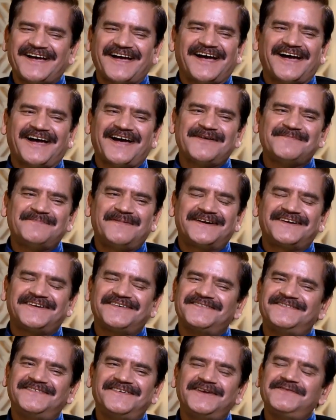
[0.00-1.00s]
Uh, but
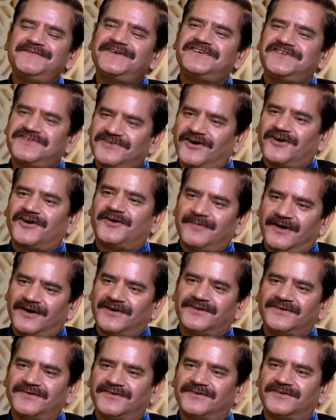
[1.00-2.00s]
when we talk
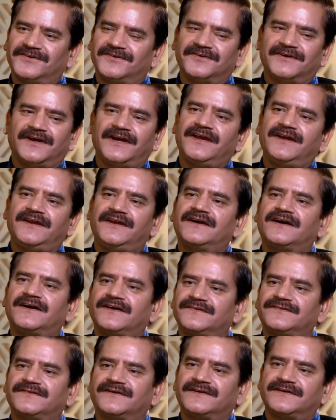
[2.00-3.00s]
about, you know,
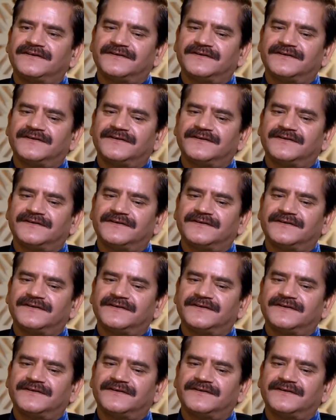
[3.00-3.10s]
India's